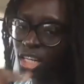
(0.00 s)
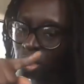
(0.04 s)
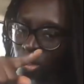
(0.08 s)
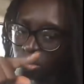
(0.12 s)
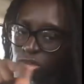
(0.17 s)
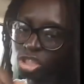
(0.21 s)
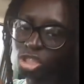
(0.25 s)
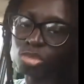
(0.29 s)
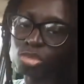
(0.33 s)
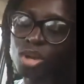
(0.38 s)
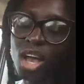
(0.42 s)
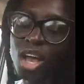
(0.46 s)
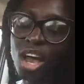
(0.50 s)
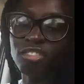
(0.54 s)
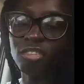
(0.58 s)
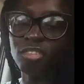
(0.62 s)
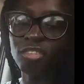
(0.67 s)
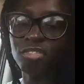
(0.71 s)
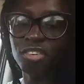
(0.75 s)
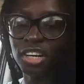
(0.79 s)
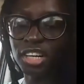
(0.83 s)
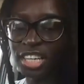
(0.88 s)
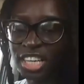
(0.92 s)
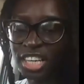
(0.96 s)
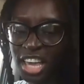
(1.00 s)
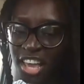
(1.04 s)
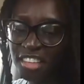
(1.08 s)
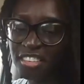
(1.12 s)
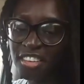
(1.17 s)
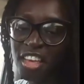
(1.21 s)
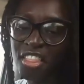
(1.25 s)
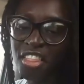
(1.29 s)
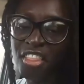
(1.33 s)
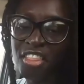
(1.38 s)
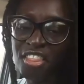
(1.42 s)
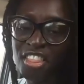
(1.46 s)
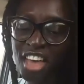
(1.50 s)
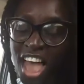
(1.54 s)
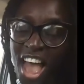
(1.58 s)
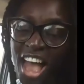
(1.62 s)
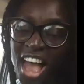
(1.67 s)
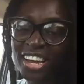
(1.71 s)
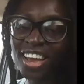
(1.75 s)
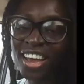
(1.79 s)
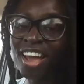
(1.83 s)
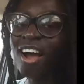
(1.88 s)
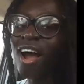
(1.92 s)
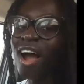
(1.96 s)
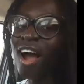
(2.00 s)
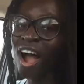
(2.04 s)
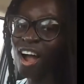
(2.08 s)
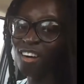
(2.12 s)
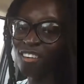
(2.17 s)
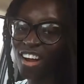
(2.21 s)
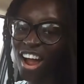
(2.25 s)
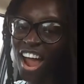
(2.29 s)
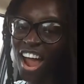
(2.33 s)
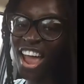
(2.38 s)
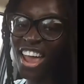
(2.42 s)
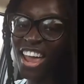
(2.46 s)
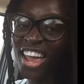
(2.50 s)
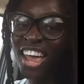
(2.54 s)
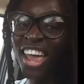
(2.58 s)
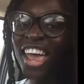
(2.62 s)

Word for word: don't you ever forget that. All right.